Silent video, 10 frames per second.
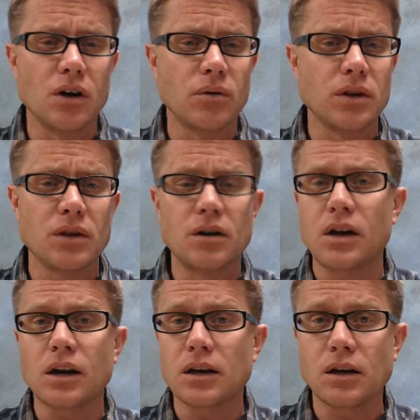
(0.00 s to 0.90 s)
know that they're
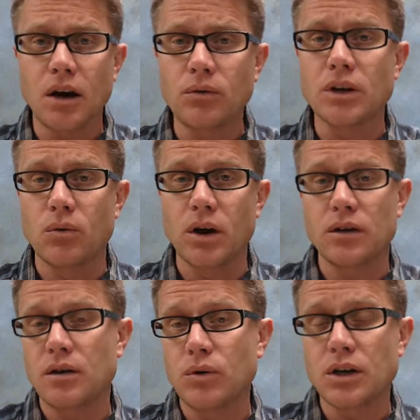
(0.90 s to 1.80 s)
not going to go
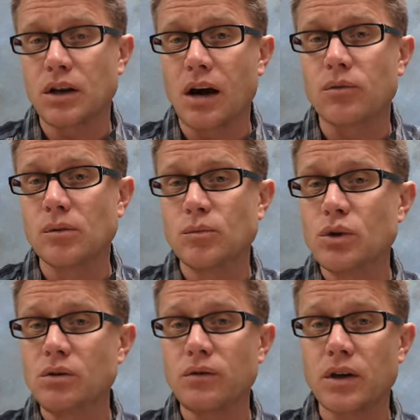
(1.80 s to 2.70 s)
anywhere, that we cannot
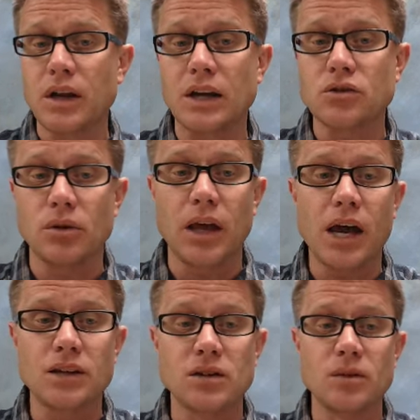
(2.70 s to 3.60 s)
remove the natural
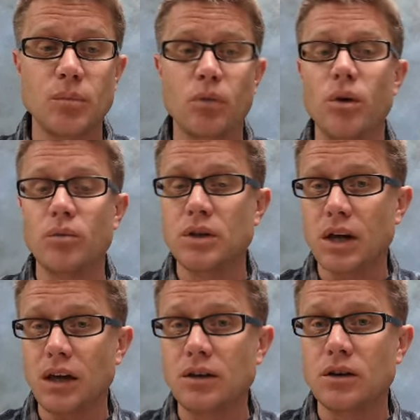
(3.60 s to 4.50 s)
hazard, but what we
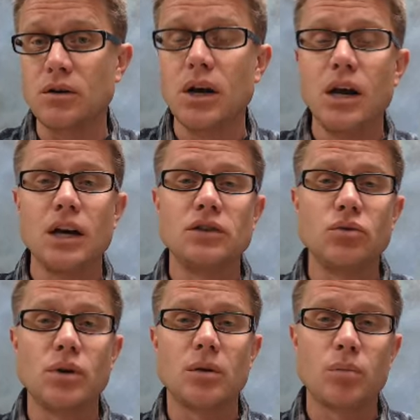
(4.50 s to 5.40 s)
can do
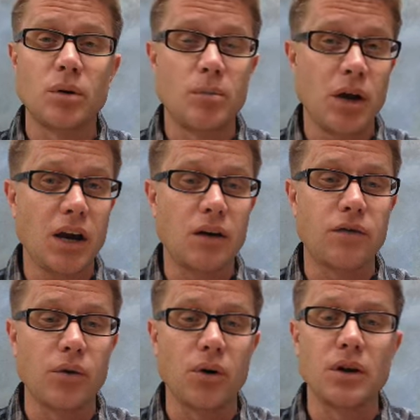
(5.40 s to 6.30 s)
is we can prepare
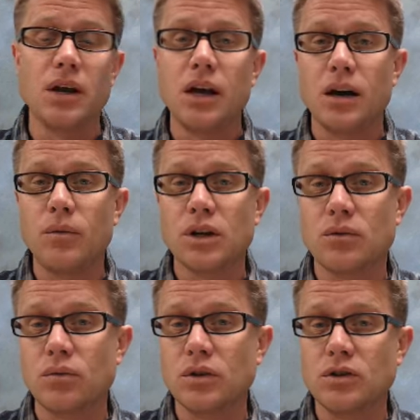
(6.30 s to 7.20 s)
for it and we can